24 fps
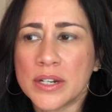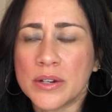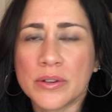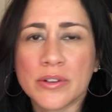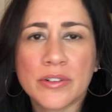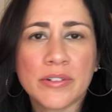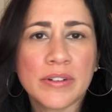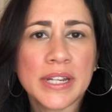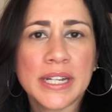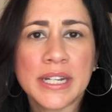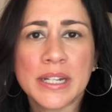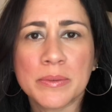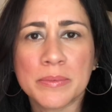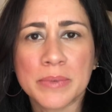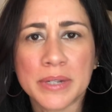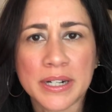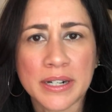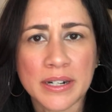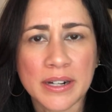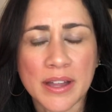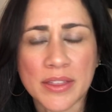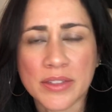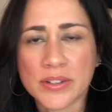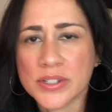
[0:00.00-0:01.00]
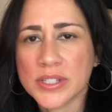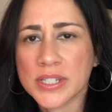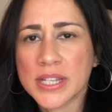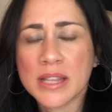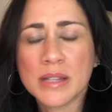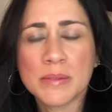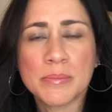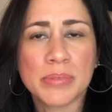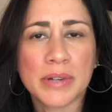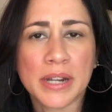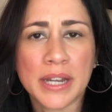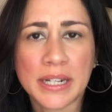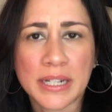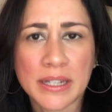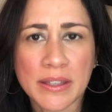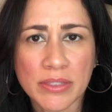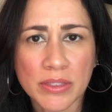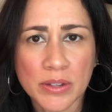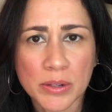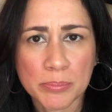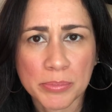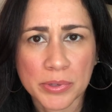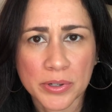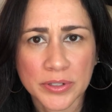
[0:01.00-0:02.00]
greeting one another, celebrating
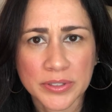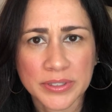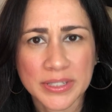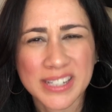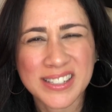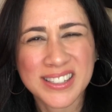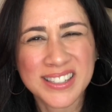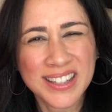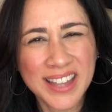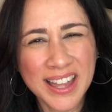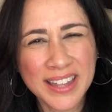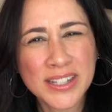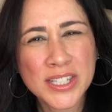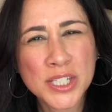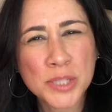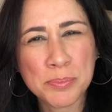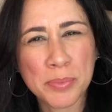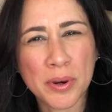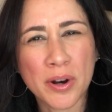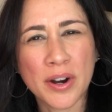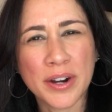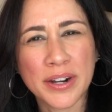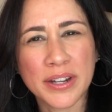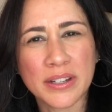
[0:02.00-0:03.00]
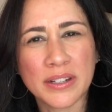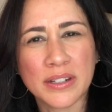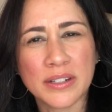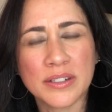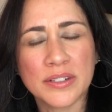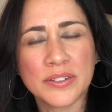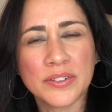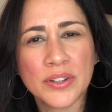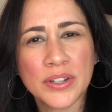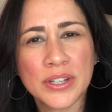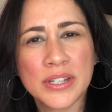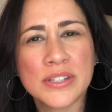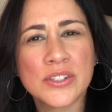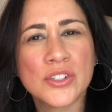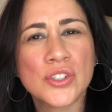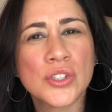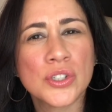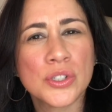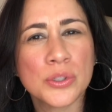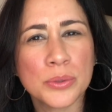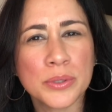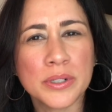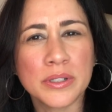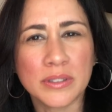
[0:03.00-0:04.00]
their birthdays. That is part of
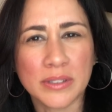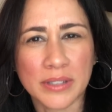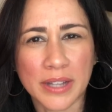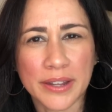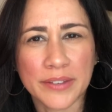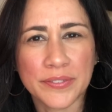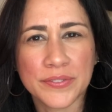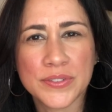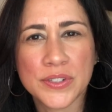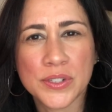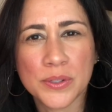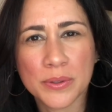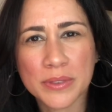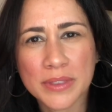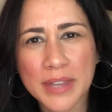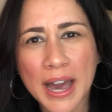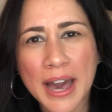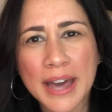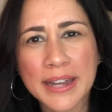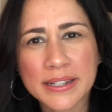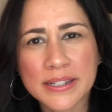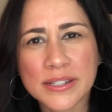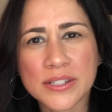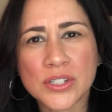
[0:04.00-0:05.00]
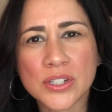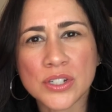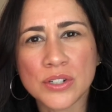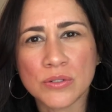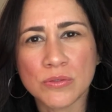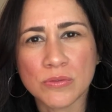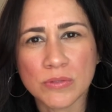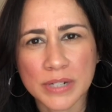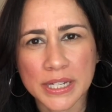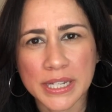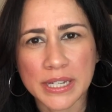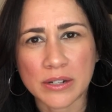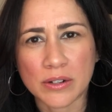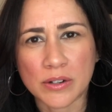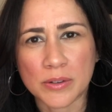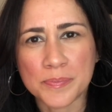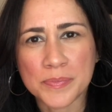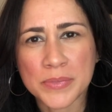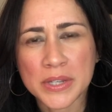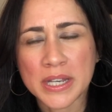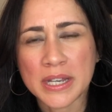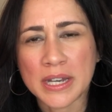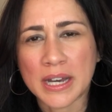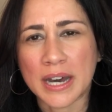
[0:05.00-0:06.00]
student life, so that is real.
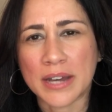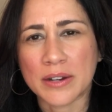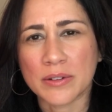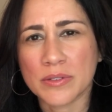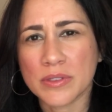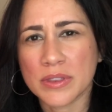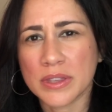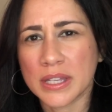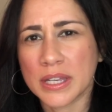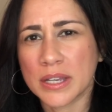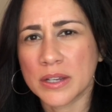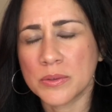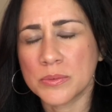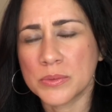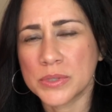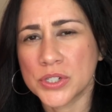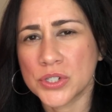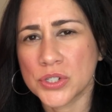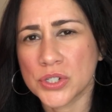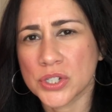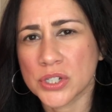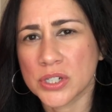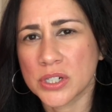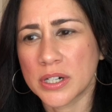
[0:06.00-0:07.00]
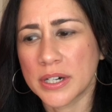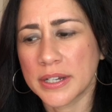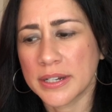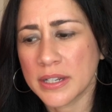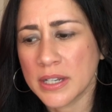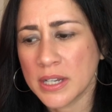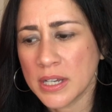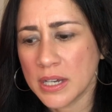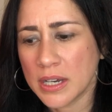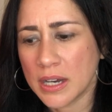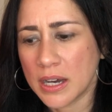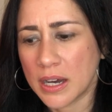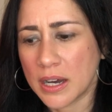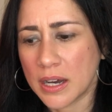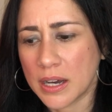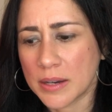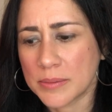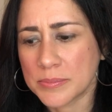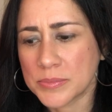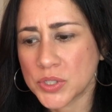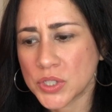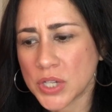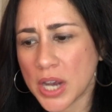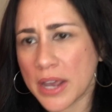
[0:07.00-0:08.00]
I don't think we should
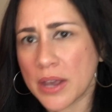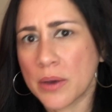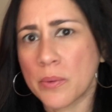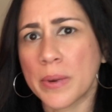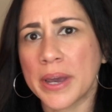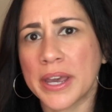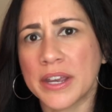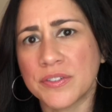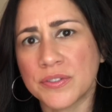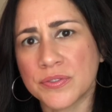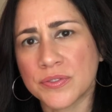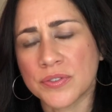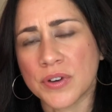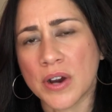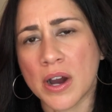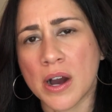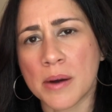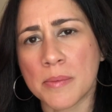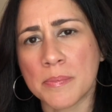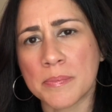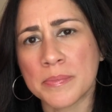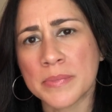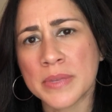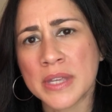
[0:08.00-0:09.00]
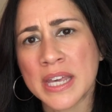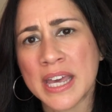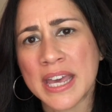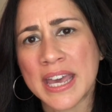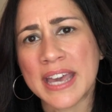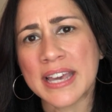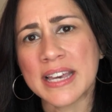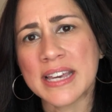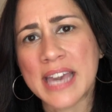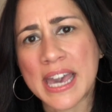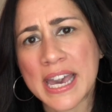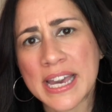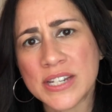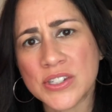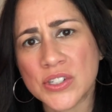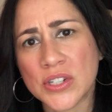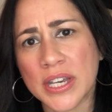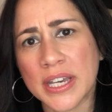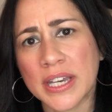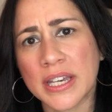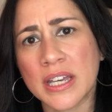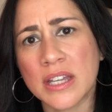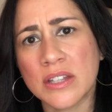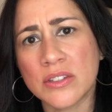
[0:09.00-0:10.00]
shy away from
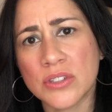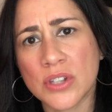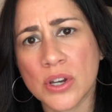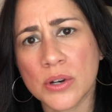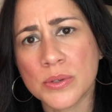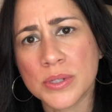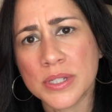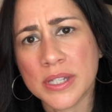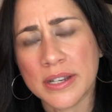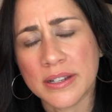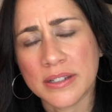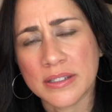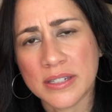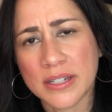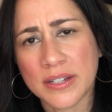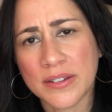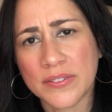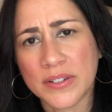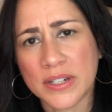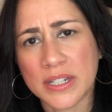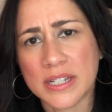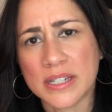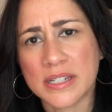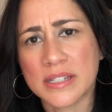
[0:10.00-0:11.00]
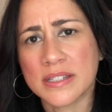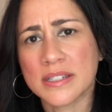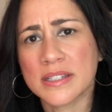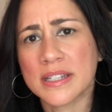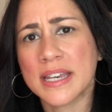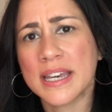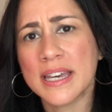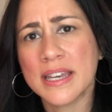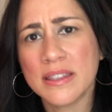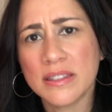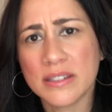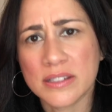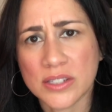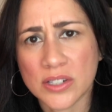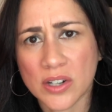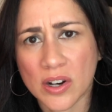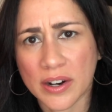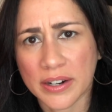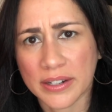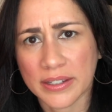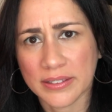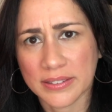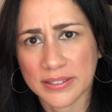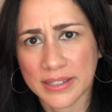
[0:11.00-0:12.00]
engaging in those activities in the
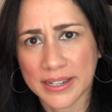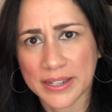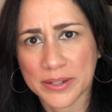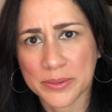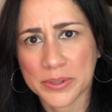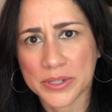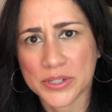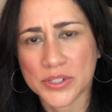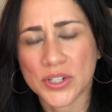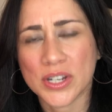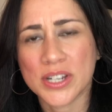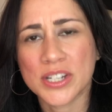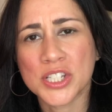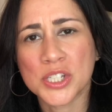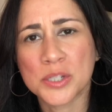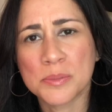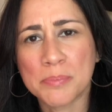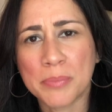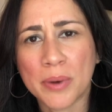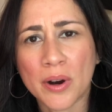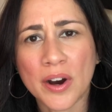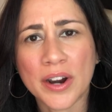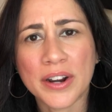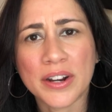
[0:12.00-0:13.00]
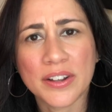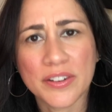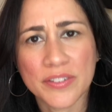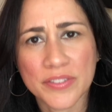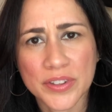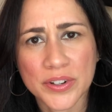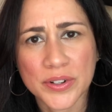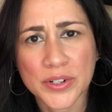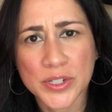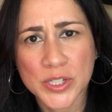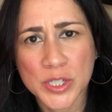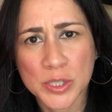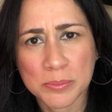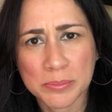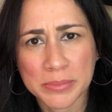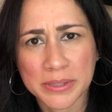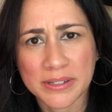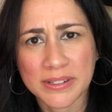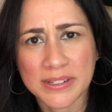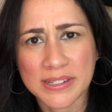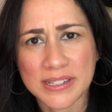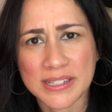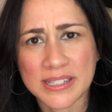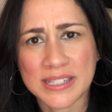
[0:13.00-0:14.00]
target language as part of their
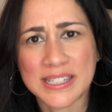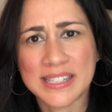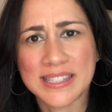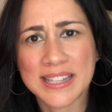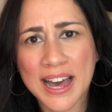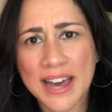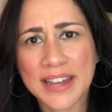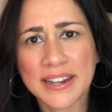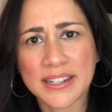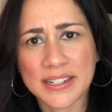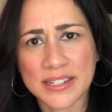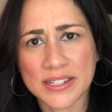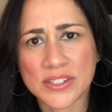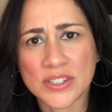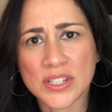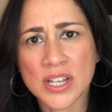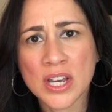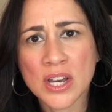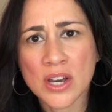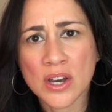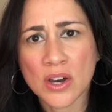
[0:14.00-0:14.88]
experience. That is